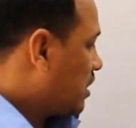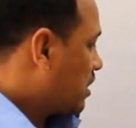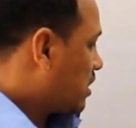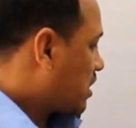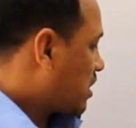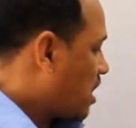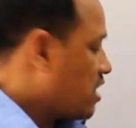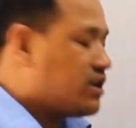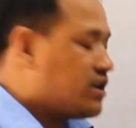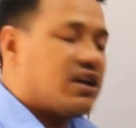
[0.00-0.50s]

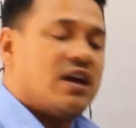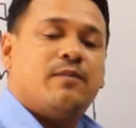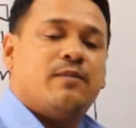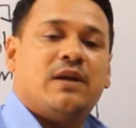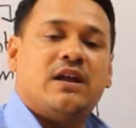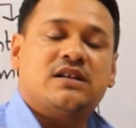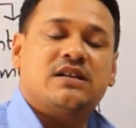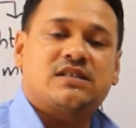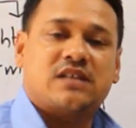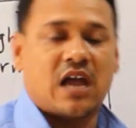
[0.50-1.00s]
concave
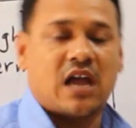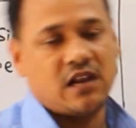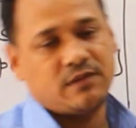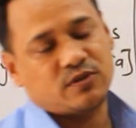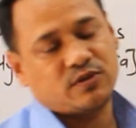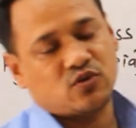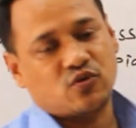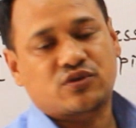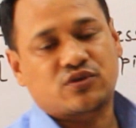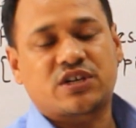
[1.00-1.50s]
lens
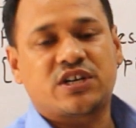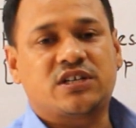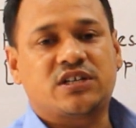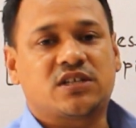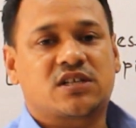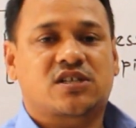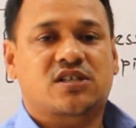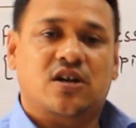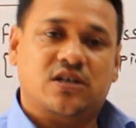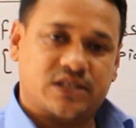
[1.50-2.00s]
helps to treat
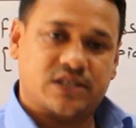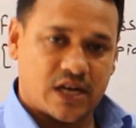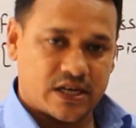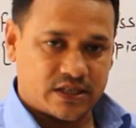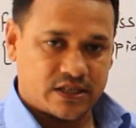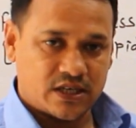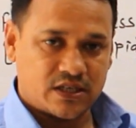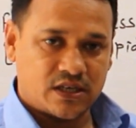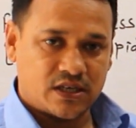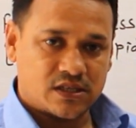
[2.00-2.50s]
the
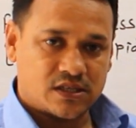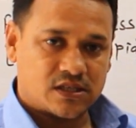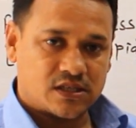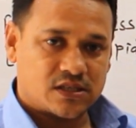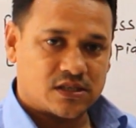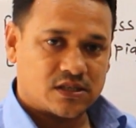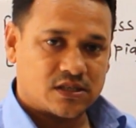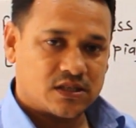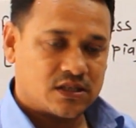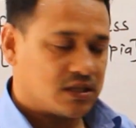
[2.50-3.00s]

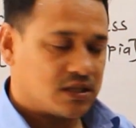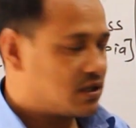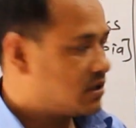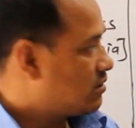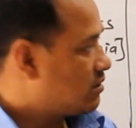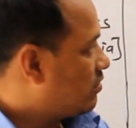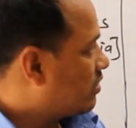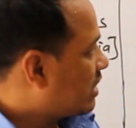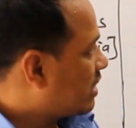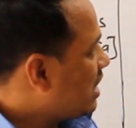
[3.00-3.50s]
short-sightedness.
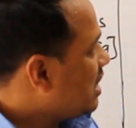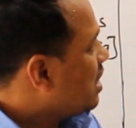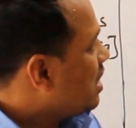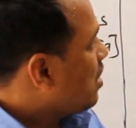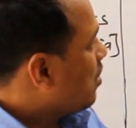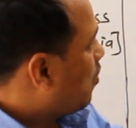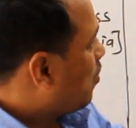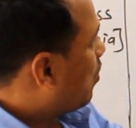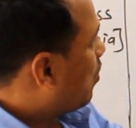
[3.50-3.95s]
Okay,